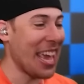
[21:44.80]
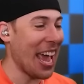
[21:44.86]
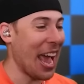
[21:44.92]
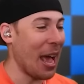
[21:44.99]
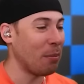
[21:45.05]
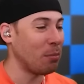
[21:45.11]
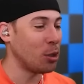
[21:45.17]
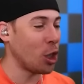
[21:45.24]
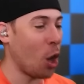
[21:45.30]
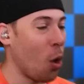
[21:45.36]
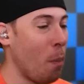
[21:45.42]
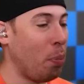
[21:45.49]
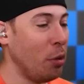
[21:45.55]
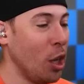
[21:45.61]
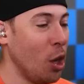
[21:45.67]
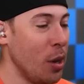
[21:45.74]
yeah,
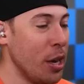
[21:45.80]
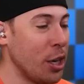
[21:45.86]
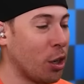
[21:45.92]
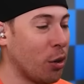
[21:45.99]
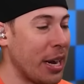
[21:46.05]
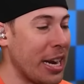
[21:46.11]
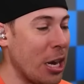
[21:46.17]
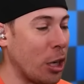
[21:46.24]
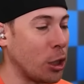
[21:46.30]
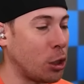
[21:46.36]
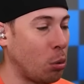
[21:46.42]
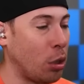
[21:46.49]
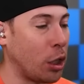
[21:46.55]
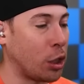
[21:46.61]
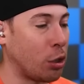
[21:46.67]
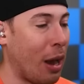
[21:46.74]
so blue and green are
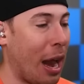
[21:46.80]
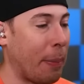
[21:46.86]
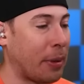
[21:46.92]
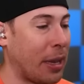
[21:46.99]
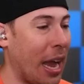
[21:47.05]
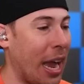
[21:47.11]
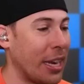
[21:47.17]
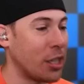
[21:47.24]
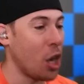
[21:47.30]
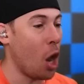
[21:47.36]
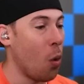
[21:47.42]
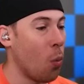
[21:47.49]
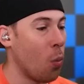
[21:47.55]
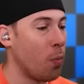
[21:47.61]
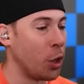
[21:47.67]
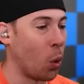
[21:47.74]
sort of trapped, guys guys.
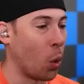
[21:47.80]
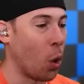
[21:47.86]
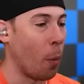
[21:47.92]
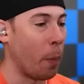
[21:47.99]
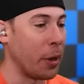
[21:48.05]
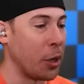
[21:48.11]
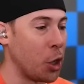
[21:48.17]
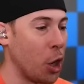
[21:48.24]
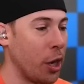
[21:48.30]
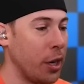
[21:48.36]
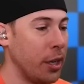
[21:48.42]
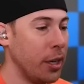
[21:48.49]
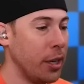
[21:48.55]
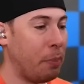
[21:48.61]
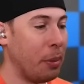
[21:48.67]
Oh, the door opened. Good.